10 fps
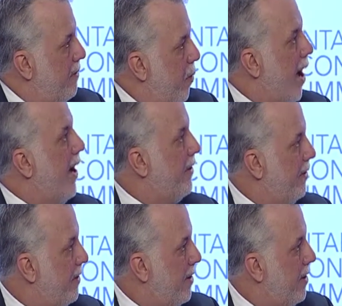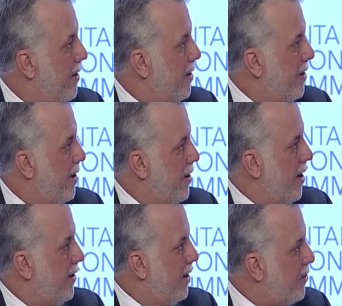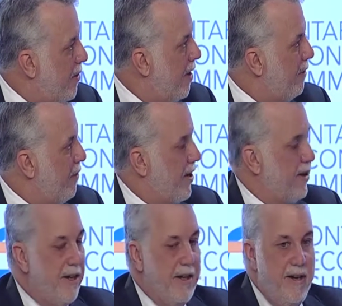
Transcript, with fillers: wine and alcohol, frankly.